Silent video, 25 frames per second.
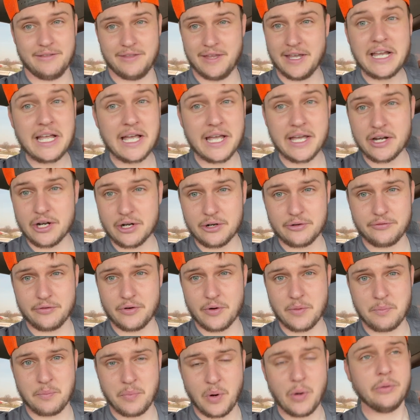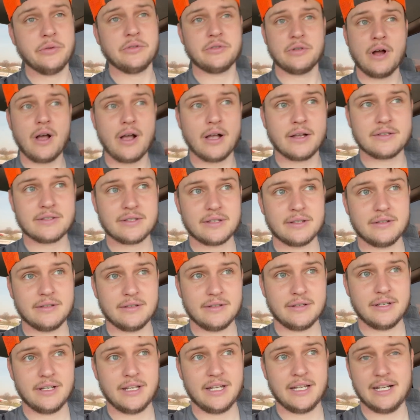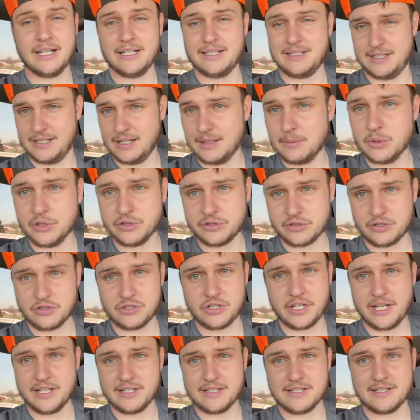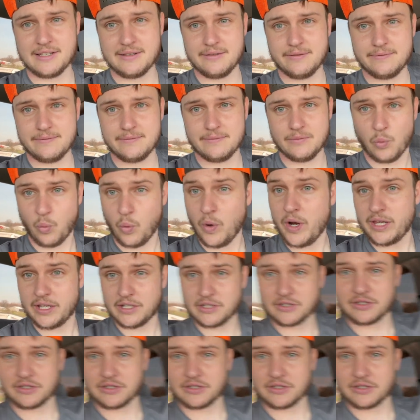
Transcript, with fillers: They got entered for both trucks and it doubles your chances of winning a